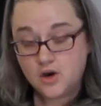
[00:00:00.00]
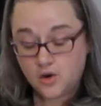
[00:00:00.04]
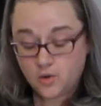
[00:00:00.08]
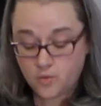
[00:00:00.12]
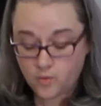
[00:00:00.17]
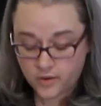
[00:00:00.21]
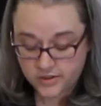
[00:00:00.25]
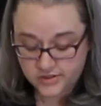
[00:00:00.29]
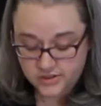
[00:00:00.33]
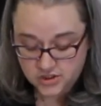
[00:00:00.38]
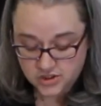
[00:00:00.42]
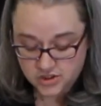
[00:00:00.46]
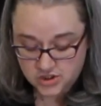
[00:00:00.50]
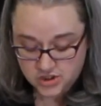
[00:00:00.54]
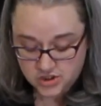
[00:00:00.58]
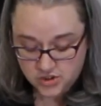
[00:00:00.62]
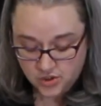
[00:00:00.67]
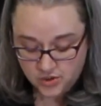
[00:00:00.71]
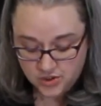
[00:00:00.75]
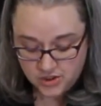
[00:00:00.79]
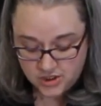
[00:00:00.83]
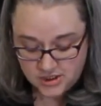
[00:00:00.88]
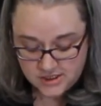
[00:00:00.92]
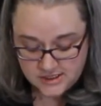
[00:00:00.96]
Once your
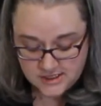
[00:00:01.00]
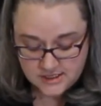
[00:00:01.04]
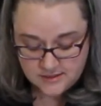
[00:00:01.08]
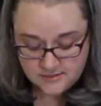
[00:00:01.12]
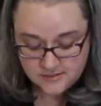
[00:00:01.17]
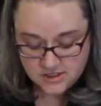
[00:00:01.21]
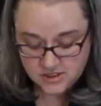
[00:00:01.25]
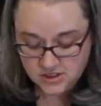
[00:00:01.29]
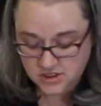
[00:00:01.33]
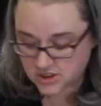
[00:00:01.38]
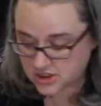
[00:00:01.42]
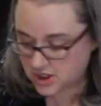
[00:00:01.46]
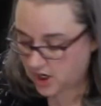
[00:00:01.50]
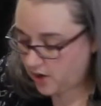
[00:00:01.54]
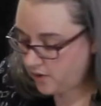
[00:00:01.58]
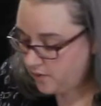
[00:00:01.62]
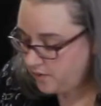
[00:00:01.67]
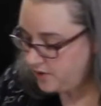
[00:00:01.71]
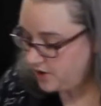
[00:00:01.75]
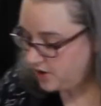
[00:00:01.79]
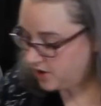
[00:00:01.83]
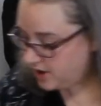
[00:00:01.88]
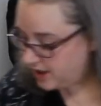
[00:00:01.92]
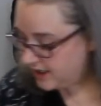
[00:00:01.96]
shoulder seams are
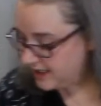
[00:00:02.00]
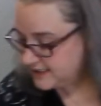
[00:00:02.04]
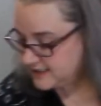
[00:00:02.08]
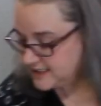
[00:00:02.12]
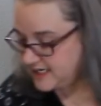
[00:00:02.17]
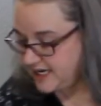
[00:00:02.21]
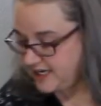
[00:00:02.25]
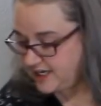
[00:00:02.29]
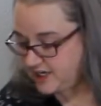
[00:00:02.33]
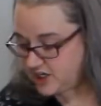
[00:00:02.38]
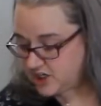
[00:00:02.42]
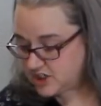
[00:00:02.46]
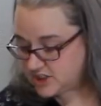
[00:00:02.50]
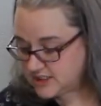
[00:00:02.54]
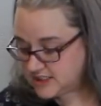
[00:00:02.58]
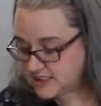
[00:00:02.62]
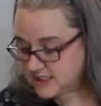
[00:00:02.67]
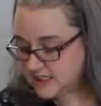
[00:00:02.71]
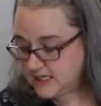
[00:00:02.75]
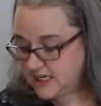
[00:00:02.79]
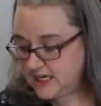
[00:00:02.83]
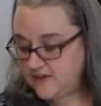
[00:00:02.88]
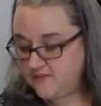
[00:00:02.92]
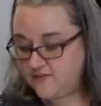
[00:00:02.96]
sewn, you're going to take your
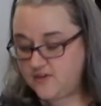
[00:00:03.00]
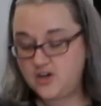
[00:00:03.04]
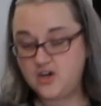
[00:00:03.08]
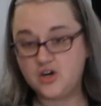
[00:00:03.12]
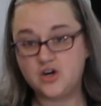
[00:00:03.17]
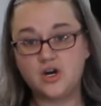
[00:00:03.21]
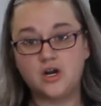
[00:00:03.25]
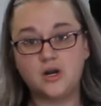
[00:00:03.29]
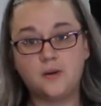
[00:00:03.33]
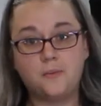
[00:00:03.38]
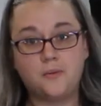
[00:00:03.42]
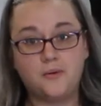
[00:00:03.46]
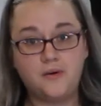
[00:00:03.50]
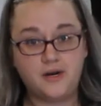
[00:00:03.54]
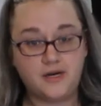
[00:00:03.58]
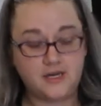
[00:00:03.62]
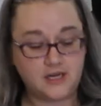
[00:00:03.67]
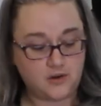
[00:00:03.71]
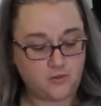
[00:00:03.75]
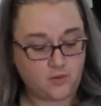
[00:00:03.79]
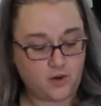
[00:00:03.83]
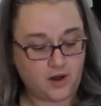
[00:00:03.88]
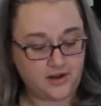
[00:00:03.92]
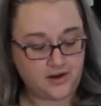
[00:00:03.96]
sleeve and you're going to put it
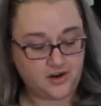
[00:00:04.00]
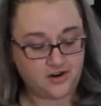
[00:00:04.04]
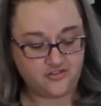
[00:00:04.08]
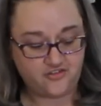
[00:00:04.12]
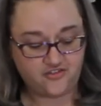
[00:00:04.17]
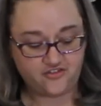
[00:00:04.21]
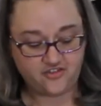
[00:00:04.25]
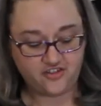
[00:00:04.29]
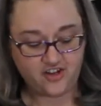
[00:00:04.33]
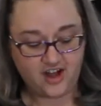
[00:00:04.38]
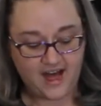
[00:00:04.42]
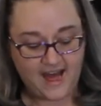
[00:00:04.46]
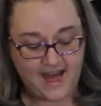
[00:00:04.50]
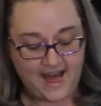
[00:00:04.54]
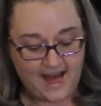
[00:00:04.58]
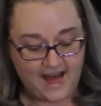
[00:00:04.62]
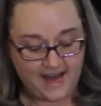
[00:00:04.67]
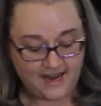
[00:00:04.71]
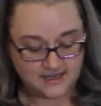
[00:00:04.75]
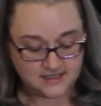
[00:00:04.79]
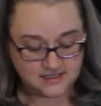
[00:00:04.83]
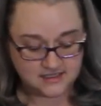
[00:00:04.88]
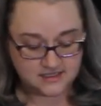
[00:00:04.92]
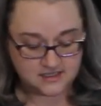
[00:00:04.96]
in while you're
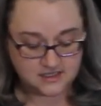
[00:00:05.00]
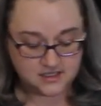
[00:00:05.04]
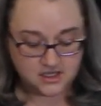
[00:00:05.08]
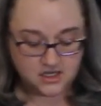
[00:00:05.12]
flat.